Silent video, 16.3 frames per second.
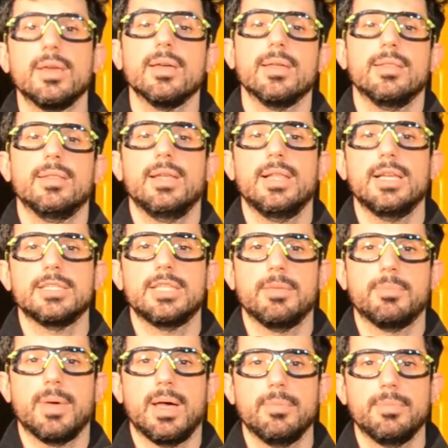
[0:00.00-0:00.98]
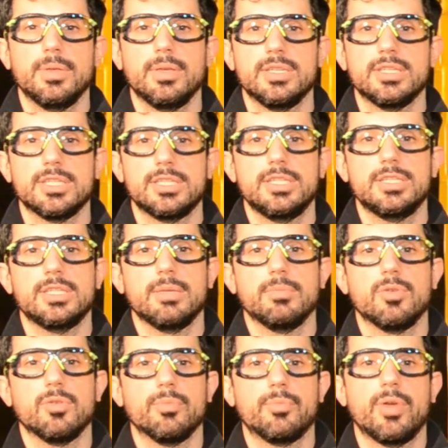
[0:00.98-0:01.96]
The elastic pump is a
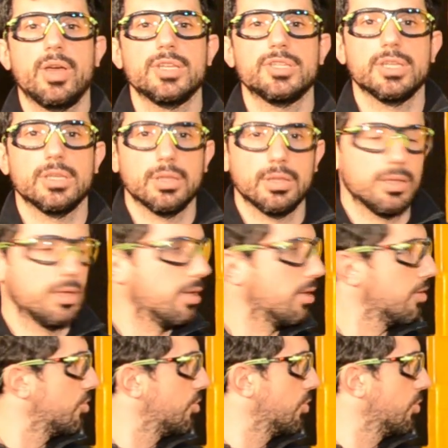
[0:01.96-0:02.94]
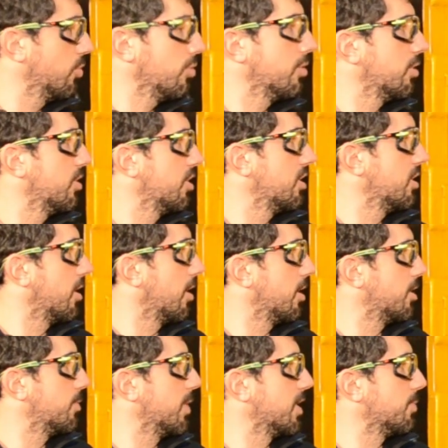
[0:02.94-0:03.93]
system comprising two digital
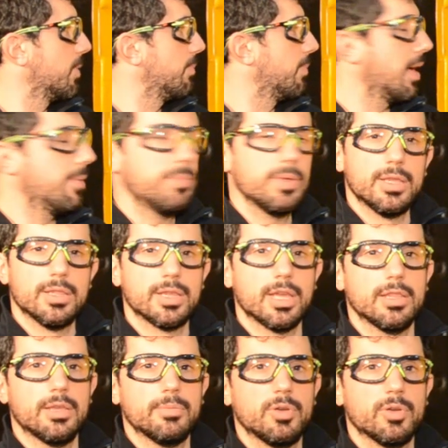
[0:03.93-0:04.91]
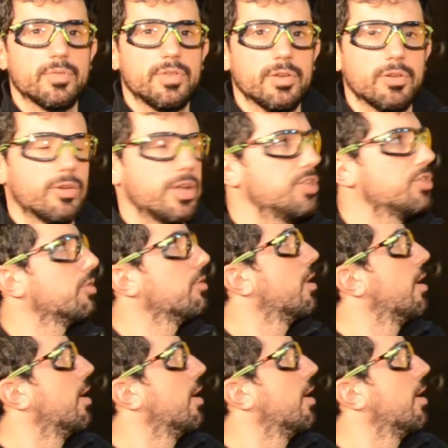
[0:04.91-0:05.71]
displacement pumps in tandem configuration